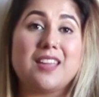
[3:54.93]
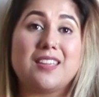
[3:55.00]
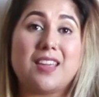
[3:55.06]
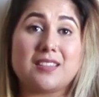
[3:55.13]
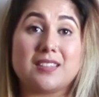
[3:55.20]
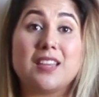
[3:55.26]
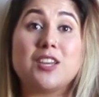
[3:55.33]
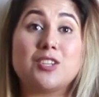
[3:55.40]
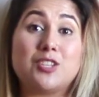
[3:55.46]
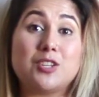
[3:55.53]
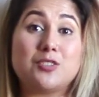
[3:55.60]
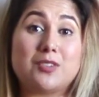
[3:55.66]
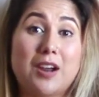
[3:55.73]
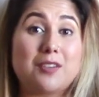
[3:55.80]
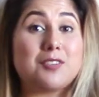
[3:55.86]
Yes, she
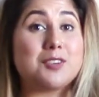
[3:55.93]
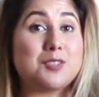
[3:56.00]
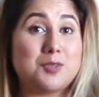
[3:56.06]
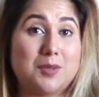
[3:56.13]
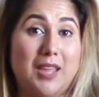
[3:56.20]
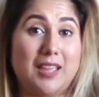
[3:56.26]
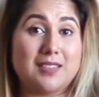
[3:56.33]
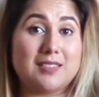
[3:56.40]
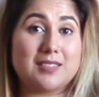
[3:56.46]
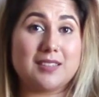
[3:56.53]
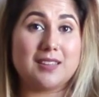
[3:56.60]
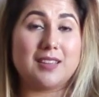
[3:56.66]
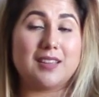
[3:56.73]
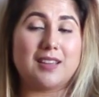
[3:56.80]
drowned her 2 kids,